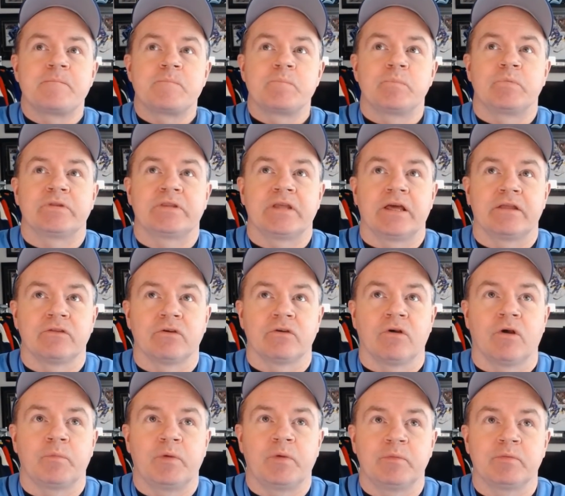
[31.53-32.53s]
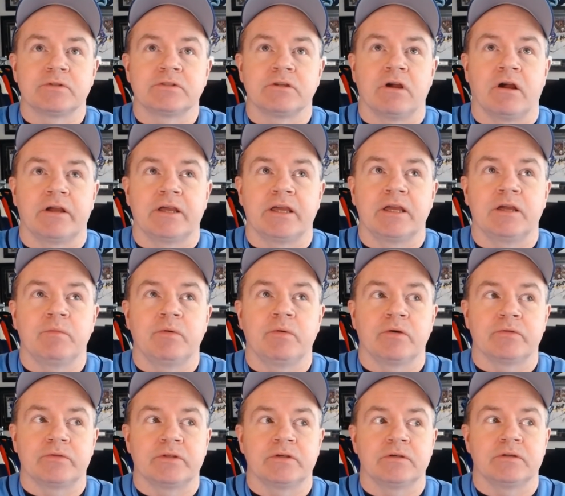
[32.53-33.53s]
But then there are people talking
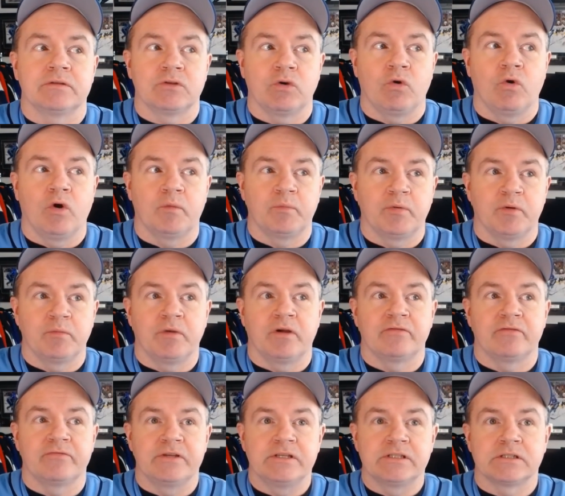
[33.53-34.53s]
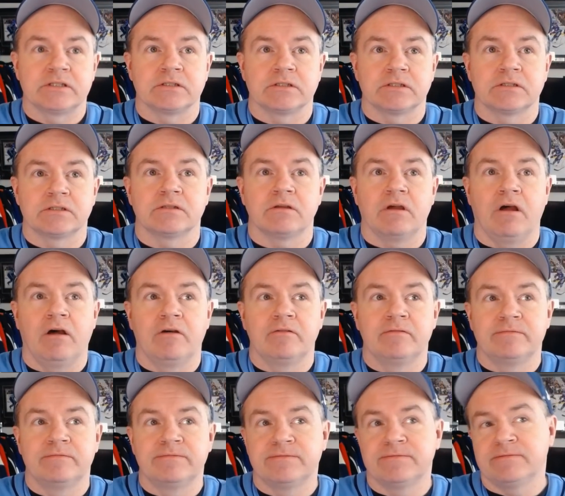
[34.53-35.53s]
about the corporate malfeasance
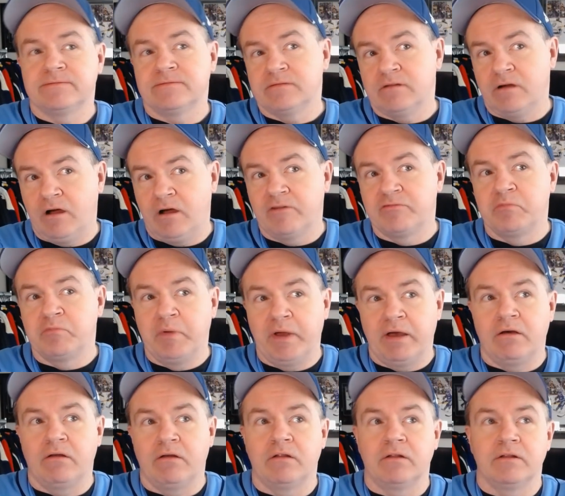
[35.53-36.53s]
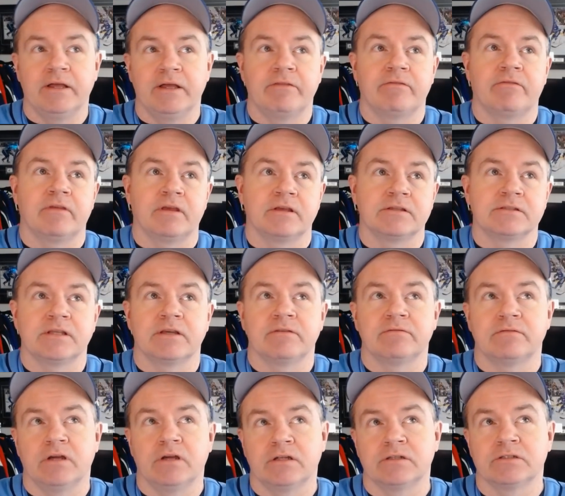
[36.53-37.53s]
of Bell and things they've
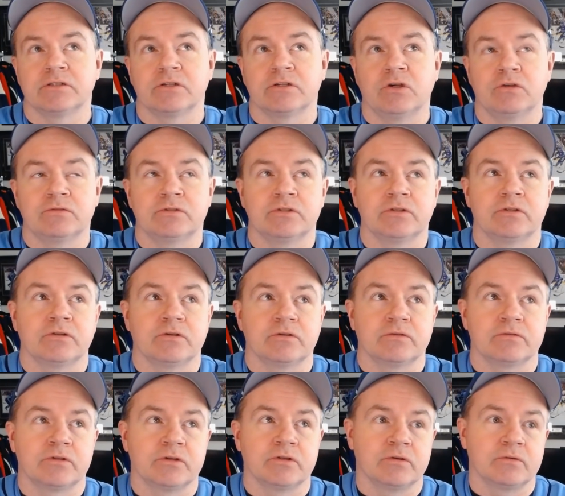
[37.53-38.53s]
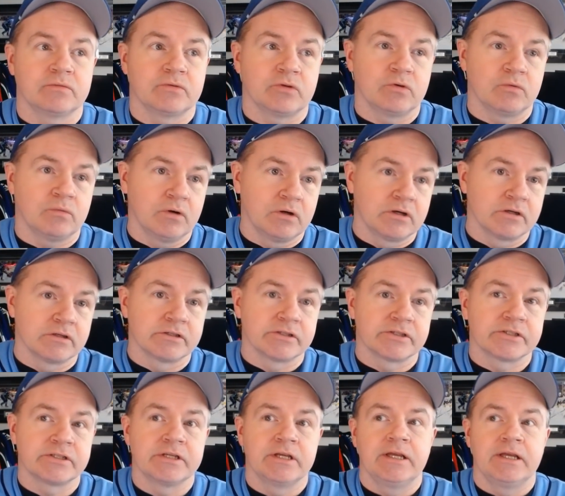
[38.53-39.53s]
done to their
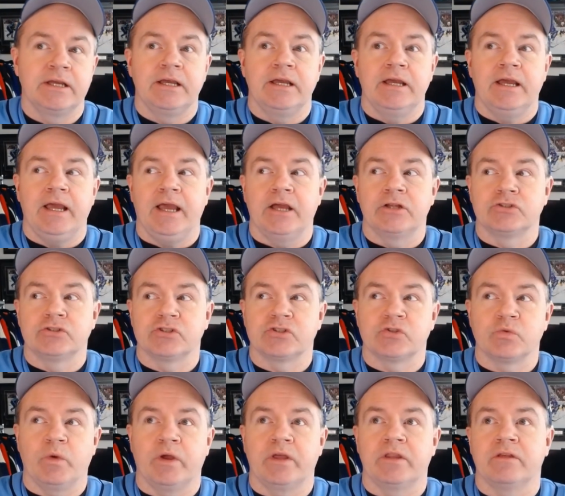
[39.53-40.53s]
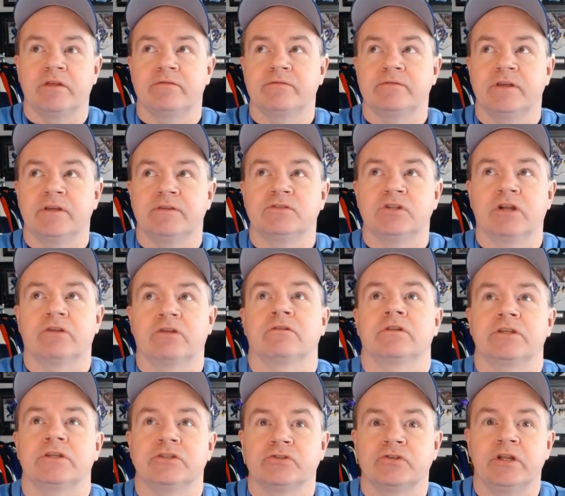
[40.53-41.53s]
workers, and just the way they've
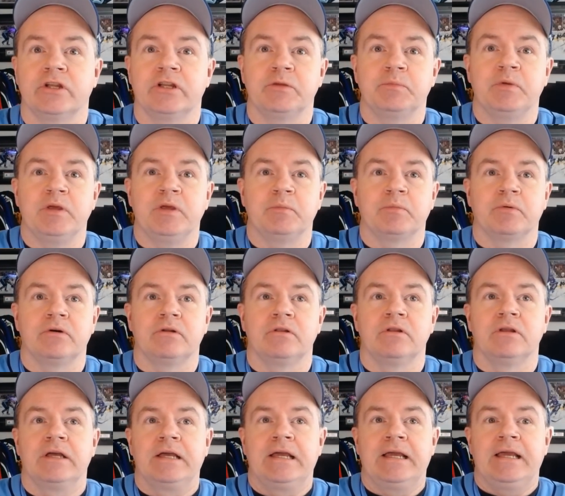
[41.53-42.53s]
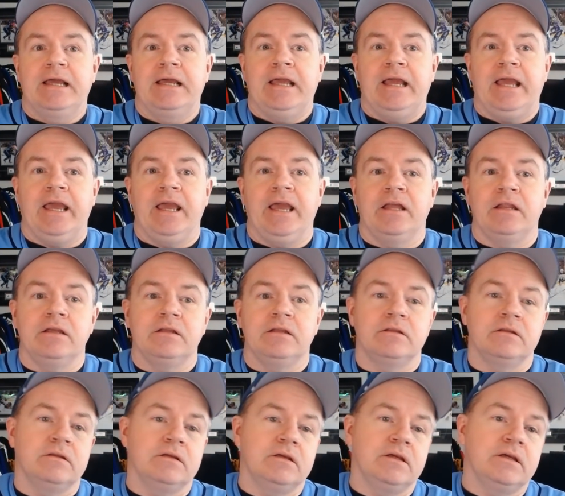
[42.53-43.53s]
generally treated people. And
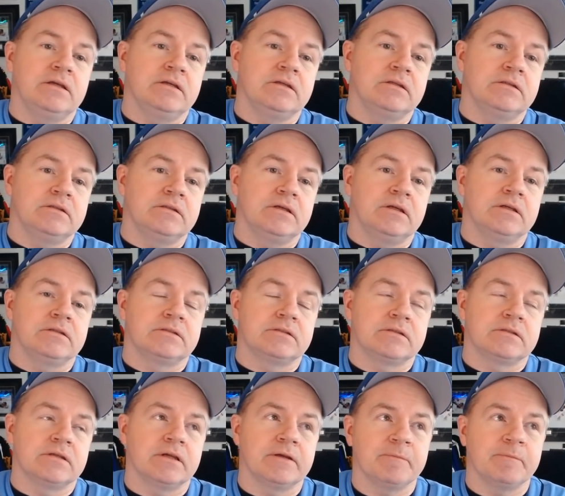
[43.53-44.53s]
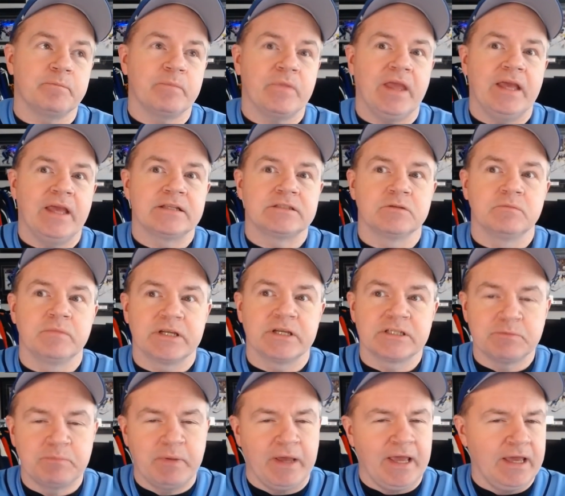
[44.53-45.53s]
it's a
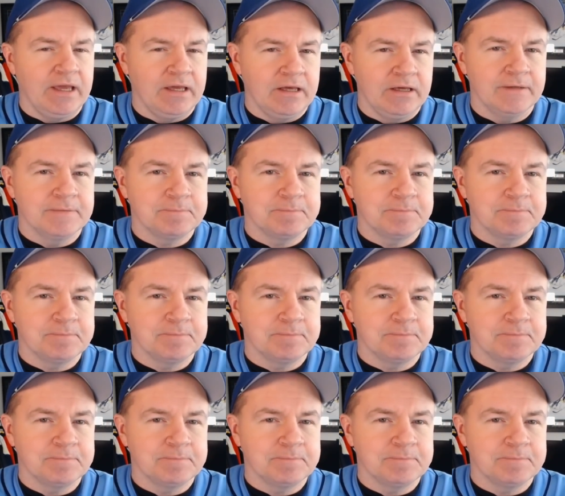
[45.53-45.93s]
mixed bag.